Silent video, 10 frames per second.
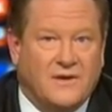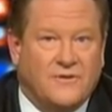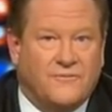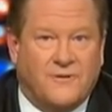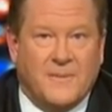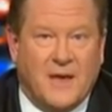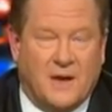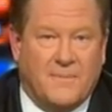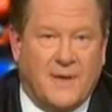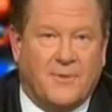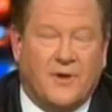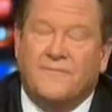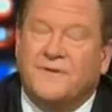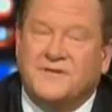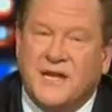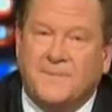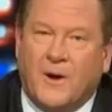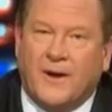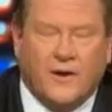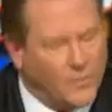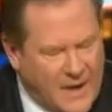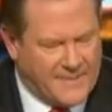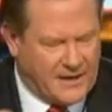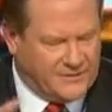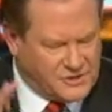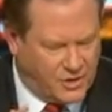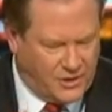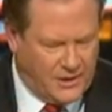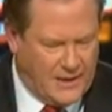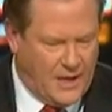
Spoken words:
female member of the Tea Party? Or wait a minute, let's hold it.